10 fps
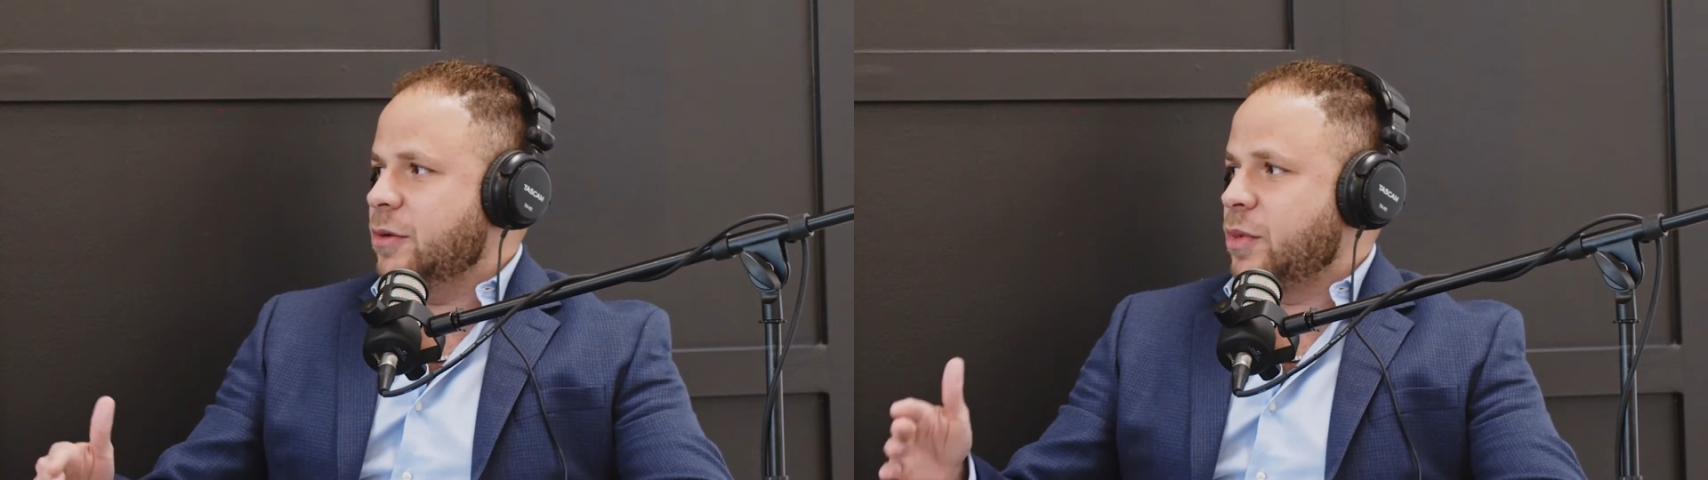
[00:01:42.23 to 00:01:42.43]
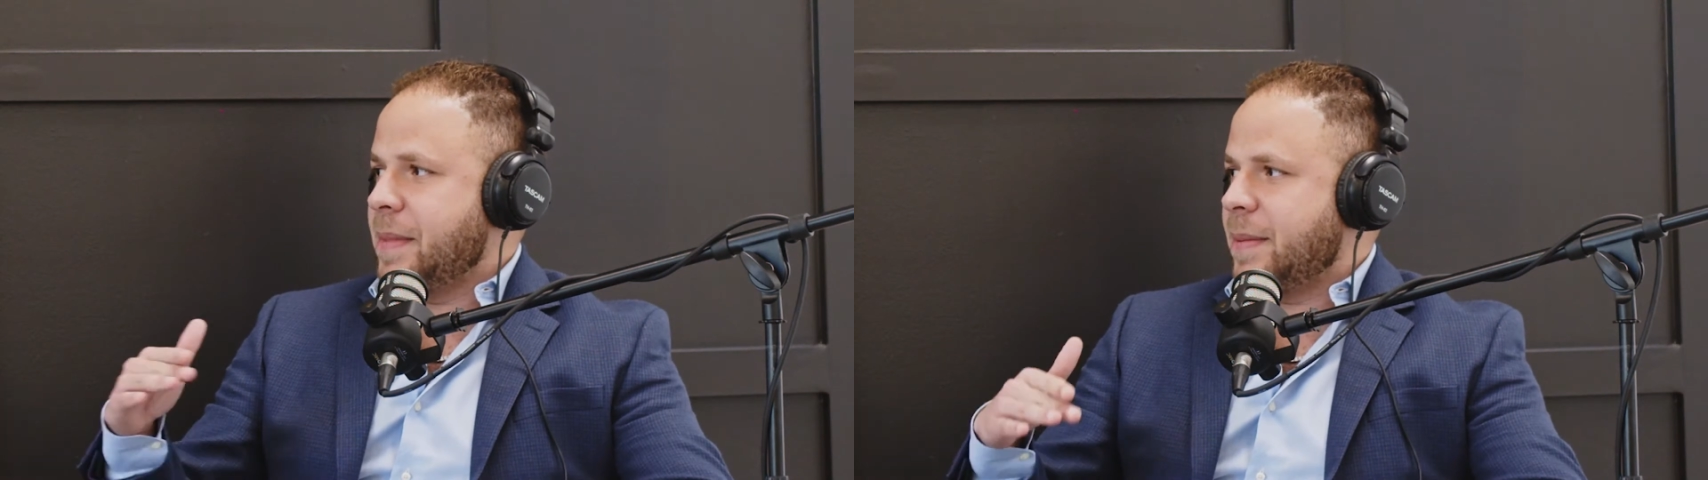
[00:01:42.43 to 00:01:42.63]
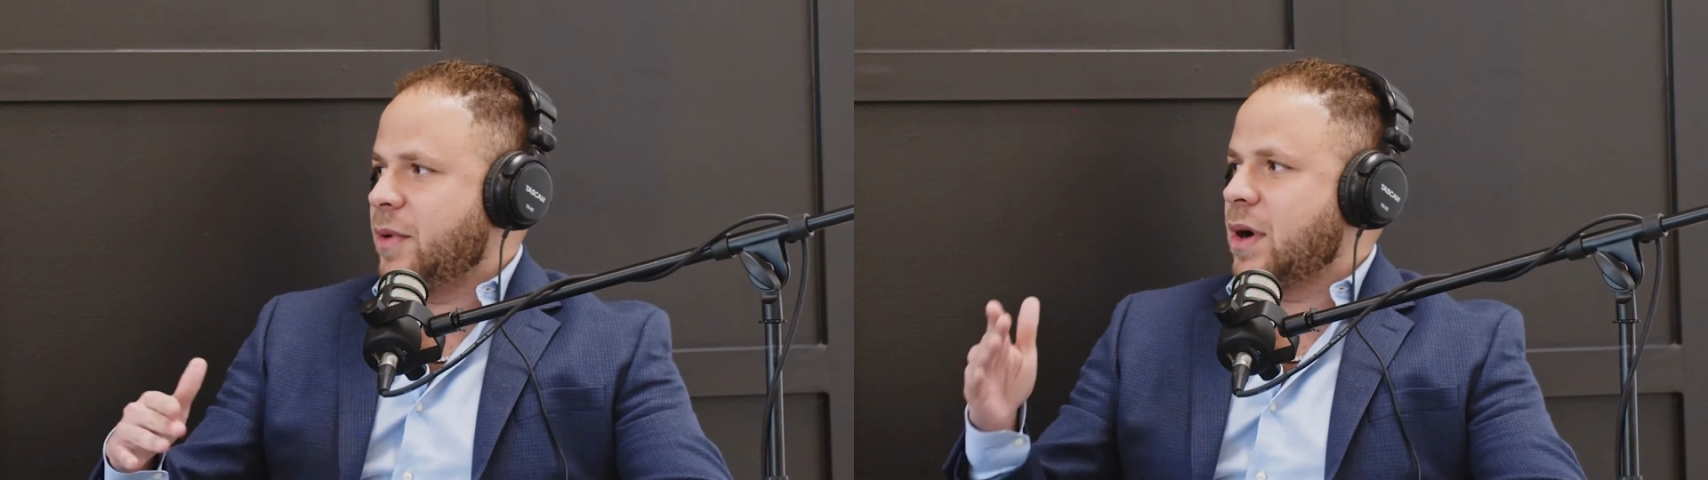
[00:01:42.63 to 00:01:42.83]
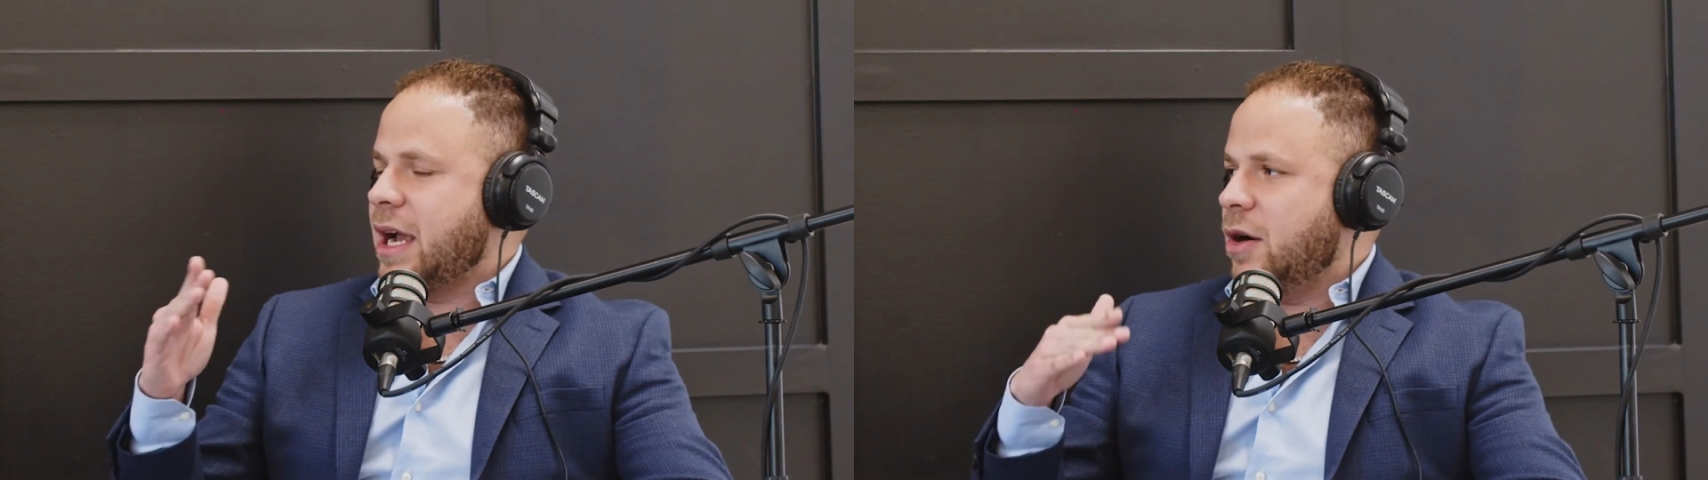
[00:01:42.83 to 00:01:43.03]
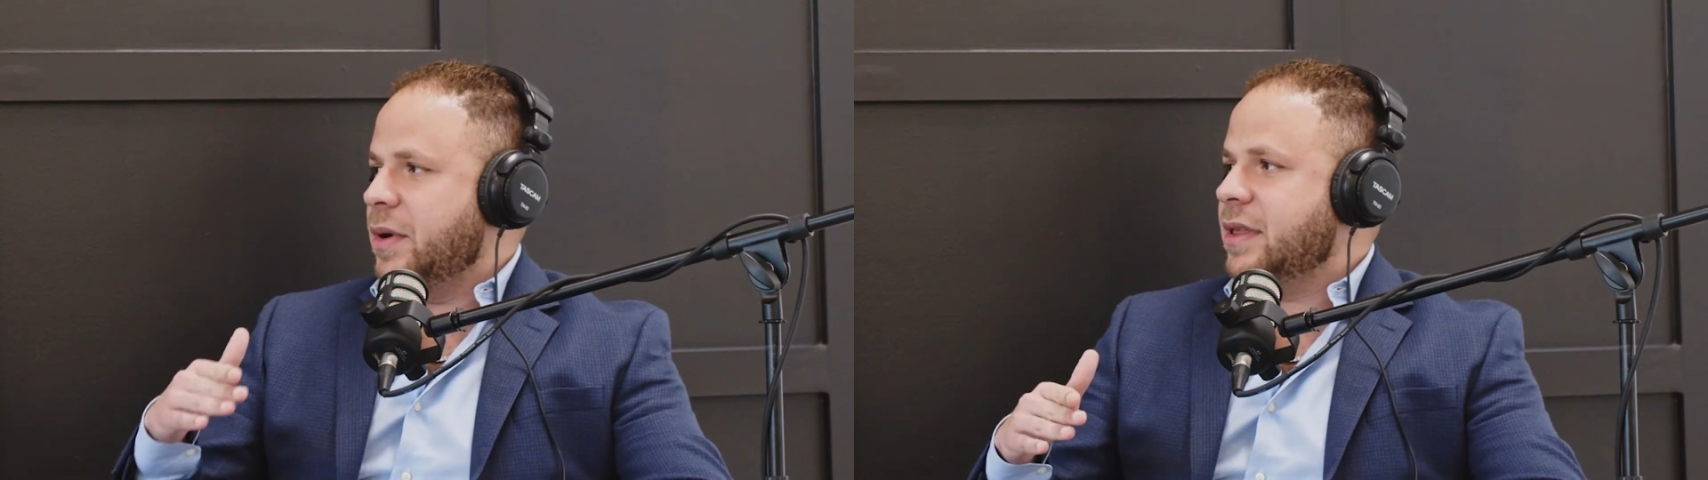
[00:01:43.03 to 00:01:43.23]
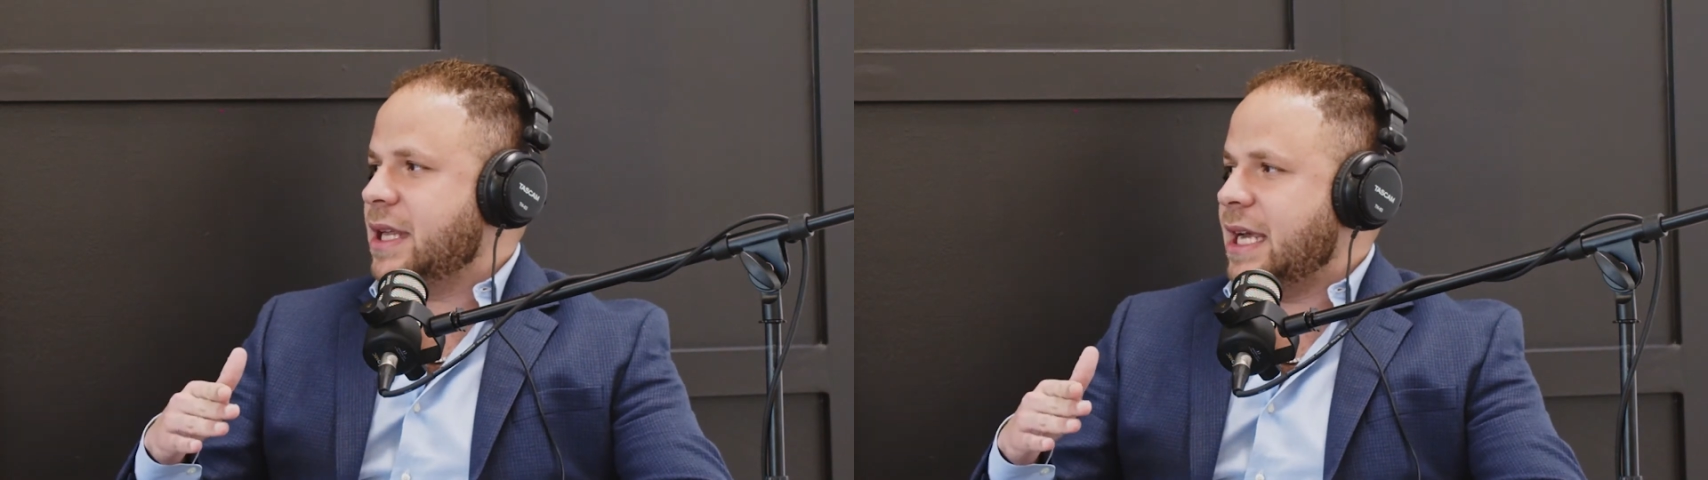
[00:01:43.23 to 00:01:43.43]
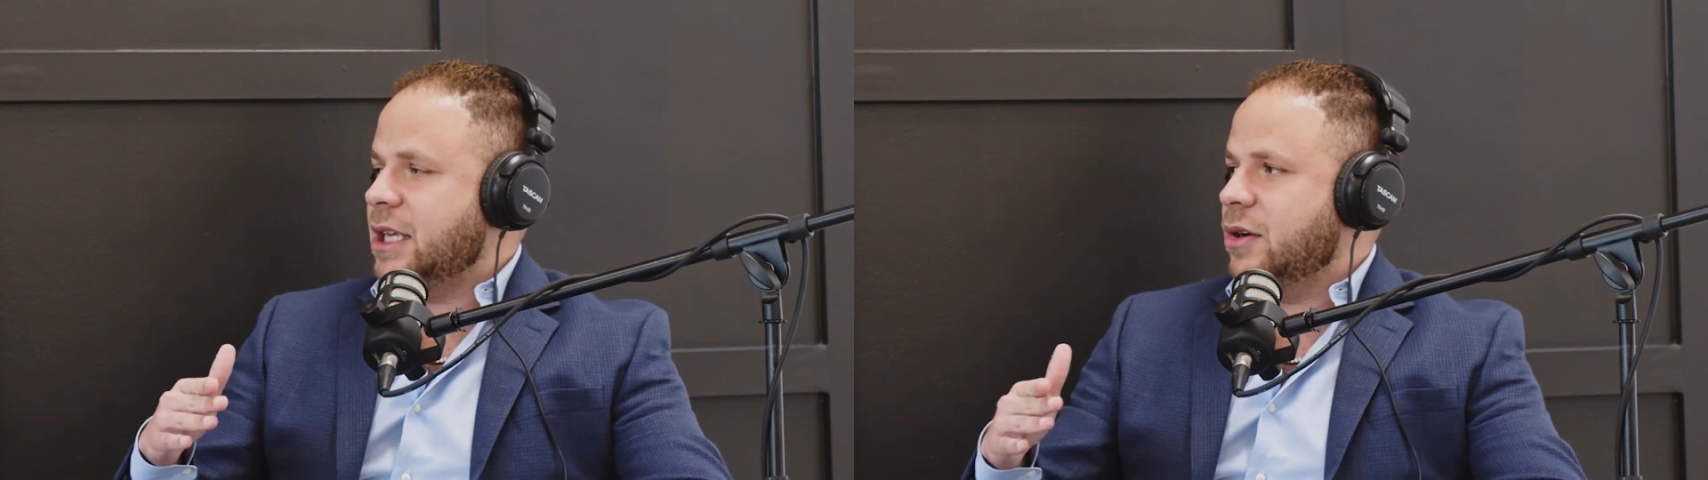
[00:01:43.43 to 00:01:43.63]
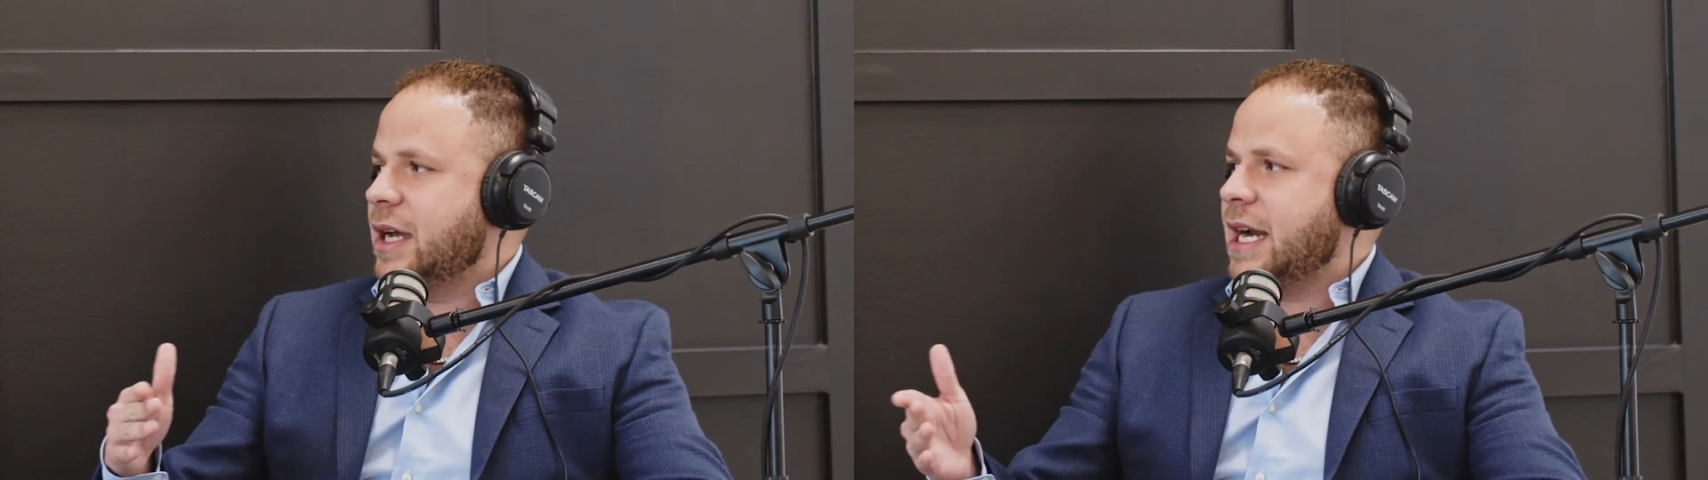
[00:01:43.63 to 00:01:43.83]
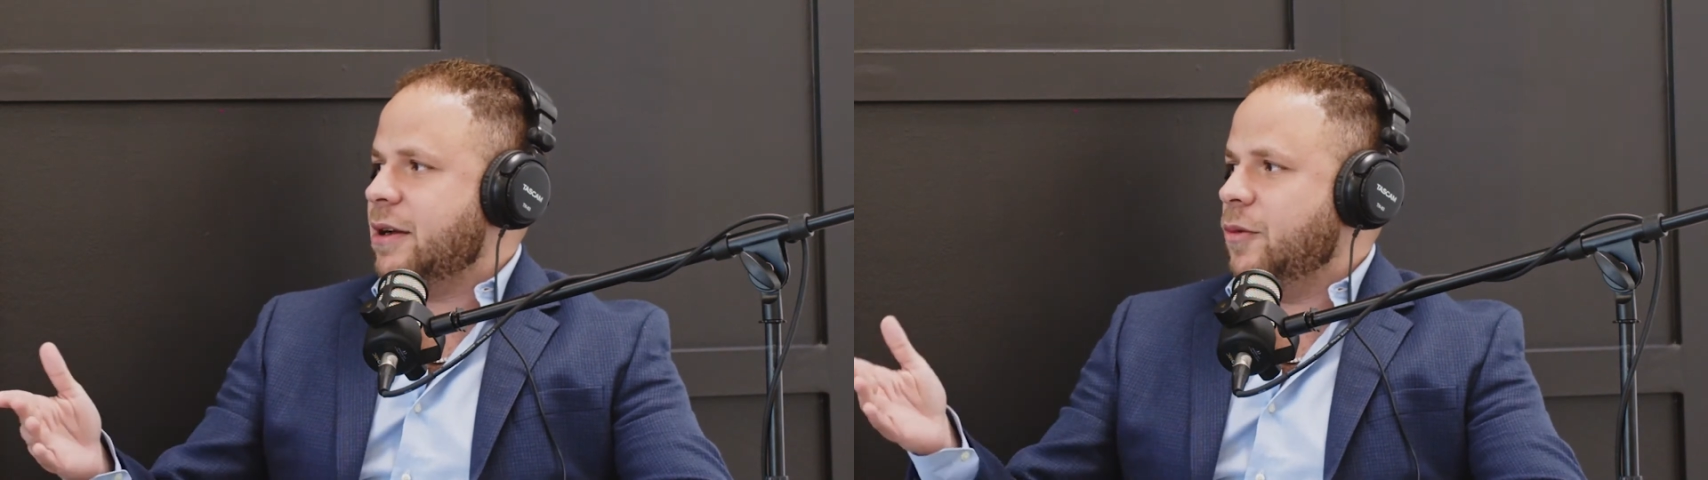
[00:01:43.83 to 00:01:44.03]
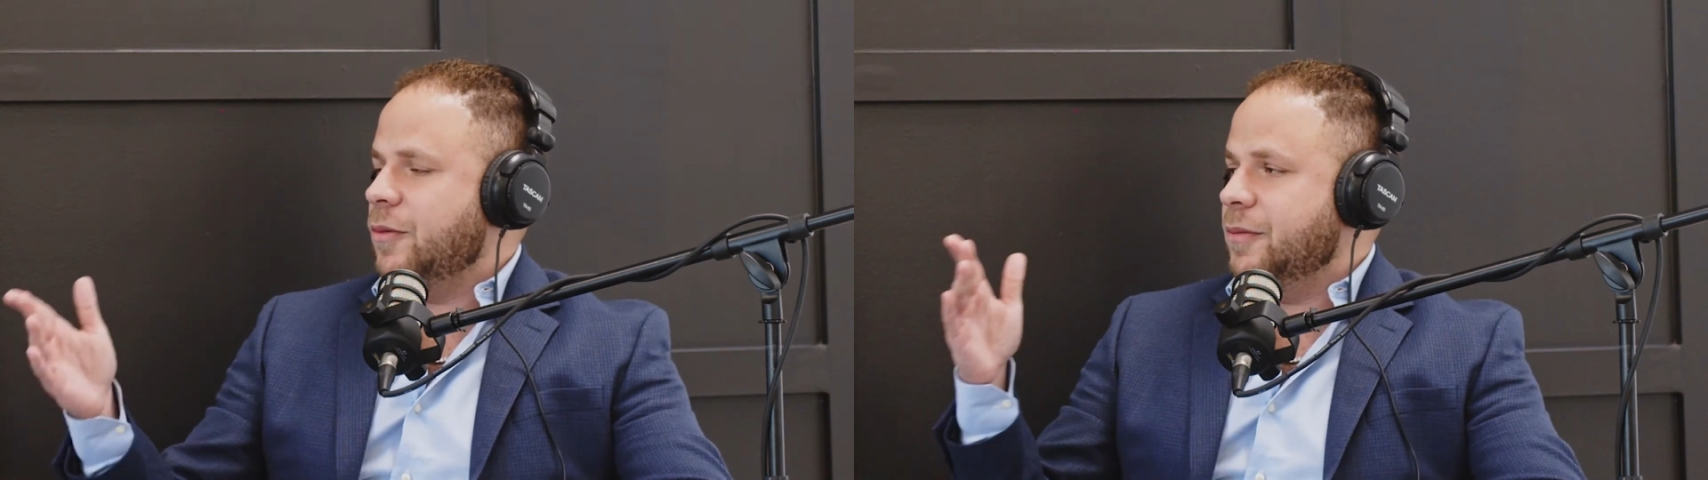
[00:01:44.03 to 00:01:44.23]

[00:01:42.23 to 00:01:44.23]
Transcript: remember what I always say, you got to,